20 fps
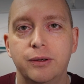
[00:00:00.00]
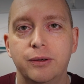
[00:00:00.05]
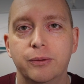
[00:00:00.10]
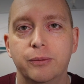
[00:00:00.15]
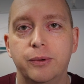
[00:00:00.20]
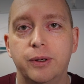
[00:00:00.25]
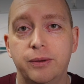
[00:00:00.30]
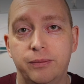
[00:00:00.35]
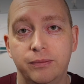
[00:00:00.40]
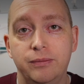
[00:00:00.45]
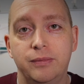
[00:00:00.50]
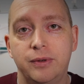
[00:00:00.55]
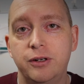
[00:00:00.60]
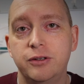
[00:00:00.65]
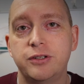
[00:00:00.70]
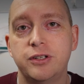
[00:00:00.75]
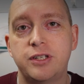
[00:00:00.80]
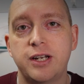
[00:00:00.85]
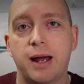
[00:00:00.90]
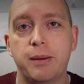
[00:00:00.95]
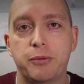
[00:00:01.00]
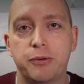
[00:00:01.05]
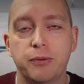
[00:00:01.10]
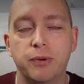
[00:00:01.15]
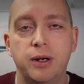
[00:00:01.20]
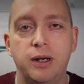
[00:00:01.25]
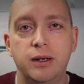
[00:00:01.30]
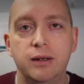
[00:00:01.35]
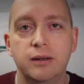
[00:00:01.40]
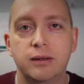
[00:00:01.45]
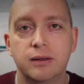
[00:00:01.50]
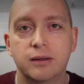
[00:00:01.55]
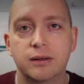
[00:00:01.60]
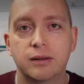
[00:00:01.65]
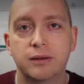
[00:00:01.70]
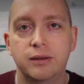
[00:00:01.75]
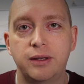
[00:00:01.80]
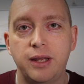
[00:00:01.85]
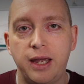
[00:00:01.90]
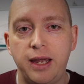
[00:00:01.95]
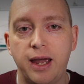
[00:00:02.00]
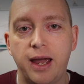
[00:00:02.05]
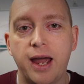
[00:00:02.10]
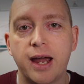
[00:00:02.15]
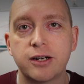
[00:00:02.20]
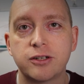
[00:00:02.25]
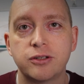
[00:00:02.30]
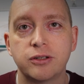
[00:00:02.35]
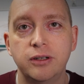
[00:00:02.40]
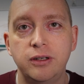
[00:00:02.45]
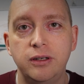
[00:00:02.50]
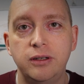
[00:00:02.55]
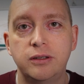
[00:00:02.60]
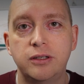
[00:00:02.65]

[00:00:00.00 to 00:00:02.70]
Well, here's the top three. They actually